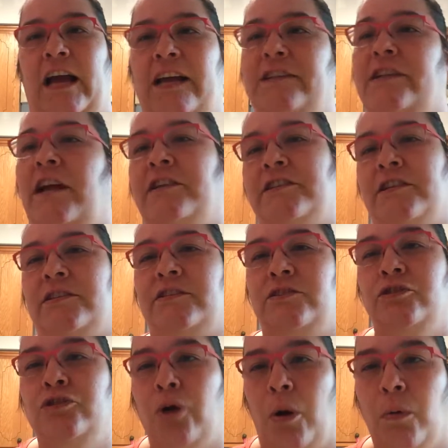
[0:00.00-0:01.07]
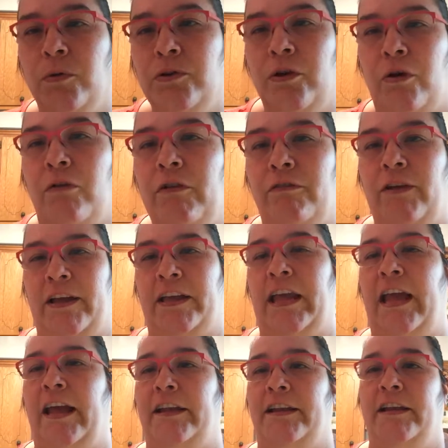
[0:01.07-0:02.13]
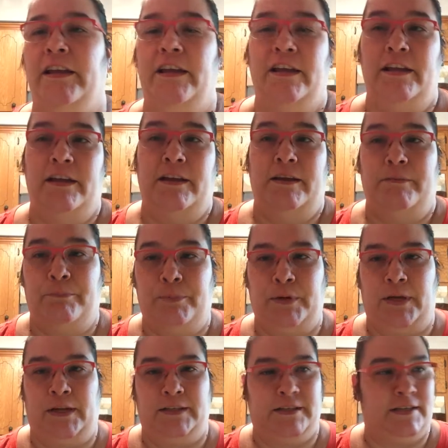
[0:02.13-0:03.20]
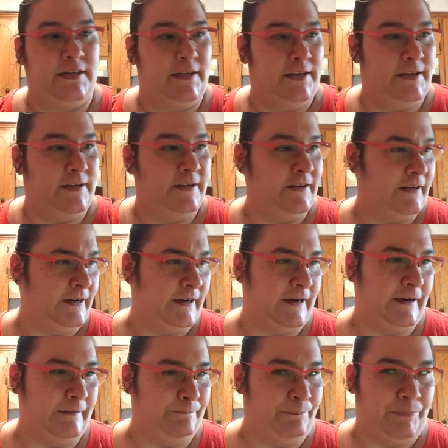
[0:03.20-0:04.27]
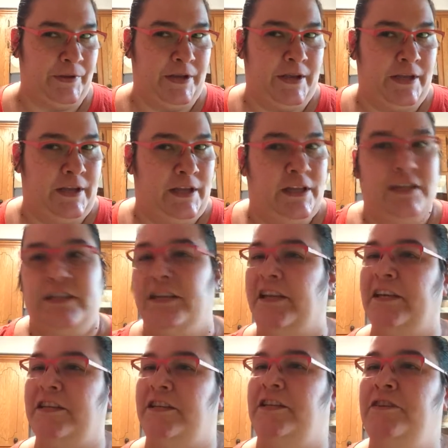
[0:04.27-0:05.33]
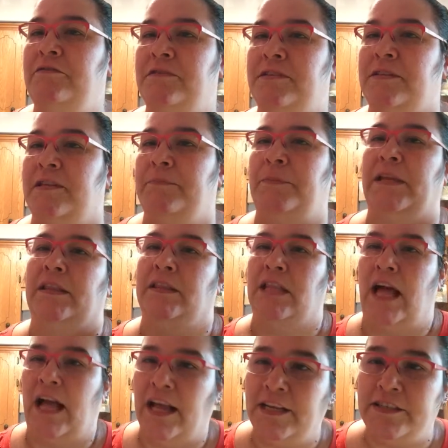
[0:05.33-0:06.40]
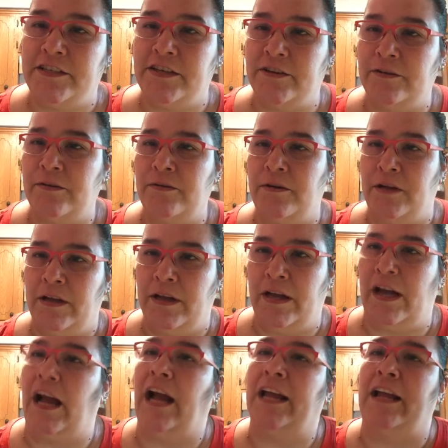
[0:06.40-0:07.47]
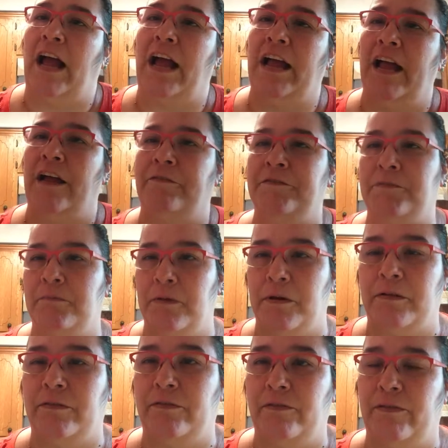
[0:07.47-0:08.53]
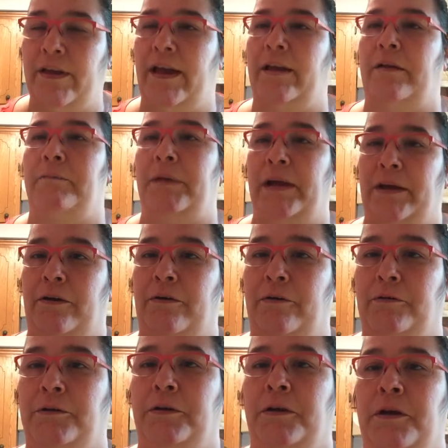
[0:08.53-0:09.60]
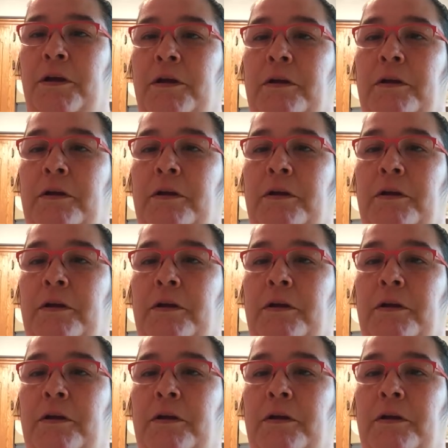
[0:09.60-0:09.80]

I, I just don't know if I can. But um, to continuously be lied to, I, I have to work through that on my own.